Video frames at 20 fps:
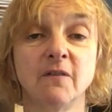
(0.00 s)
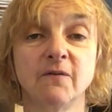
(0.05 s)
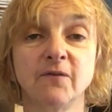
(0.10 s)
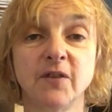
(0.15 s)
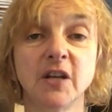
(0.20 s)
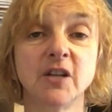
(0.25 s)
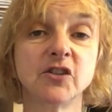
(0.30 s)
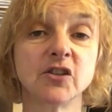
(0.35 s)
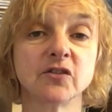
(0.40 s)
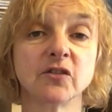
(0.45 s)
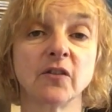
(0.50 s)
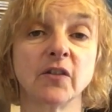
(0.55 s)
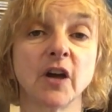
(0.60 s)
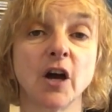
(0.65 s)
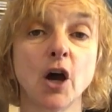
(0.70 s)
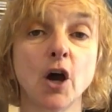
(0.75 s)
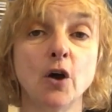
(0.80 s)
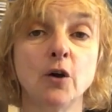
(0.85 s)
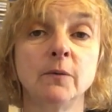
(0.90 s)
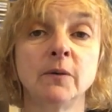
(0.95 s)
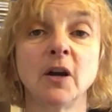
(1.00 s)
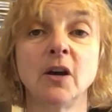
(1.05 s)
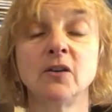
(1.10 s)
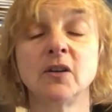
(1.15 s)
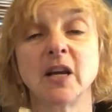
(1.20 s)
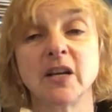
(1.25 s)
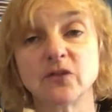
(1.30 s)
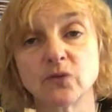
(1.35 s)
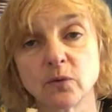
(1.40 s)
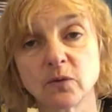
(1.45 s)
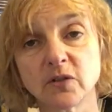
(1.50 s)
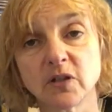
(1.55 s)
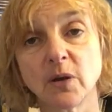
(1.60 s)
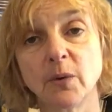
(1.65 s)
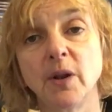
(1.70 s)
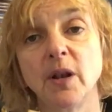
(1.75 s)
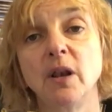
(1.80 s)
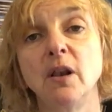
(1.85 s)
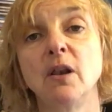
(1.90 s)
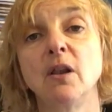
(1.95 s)
Finishes on the home note. It's
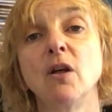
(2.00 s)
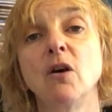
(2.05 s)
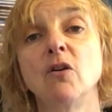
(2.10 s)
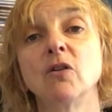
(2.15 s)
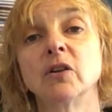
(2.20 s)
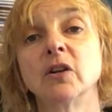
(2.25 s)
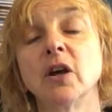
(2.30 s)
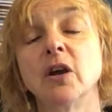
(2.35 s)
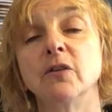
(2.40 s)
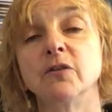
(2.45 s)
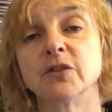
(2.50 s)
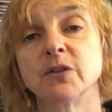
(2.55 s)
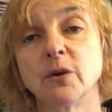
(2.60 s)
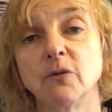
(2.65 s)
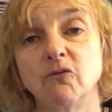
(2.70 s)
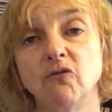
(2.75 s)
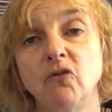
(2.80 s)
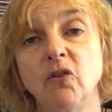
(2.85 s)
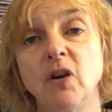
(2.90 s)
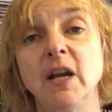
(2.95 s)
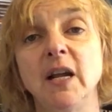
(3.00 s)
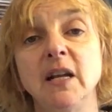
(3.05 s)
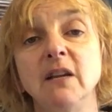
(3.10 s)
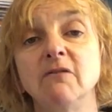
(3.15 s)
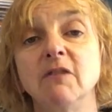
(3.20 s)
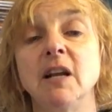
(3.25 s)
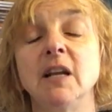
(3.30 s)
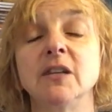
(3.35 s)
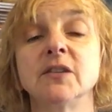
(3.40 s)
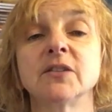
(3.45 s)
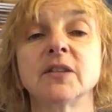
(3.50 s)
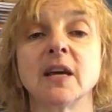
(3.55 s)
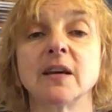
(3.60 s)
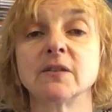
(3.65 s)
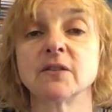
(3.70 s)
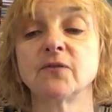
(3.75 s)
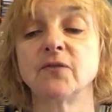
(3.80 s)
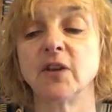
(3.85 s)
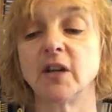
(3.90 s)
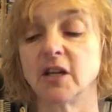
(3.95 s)
also a long note, so it really, really
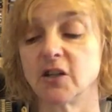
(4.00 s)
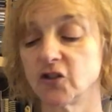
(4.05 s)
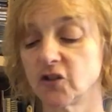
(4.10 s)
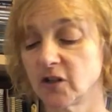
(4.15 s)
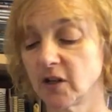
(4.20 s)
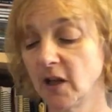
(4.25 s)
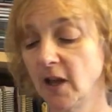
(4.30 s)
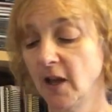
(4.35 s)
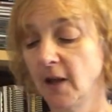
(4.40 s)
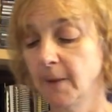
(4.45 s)
sounds finished.